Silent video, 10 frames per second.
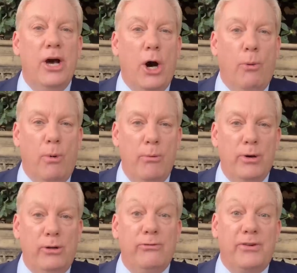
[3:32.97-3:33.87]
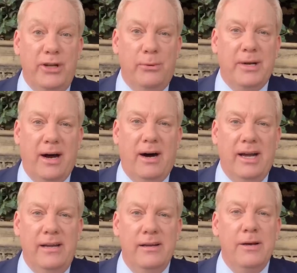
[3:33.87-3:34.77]
and one rule for you and
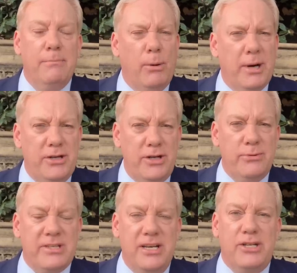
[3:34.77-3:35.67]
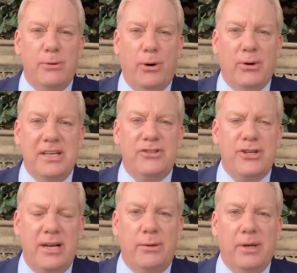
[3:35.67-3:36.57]
I. But what I do say to you all is
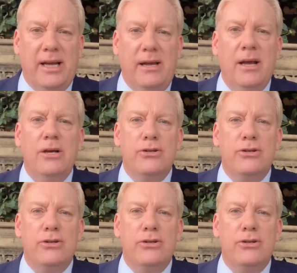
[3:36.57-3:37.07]
genuinely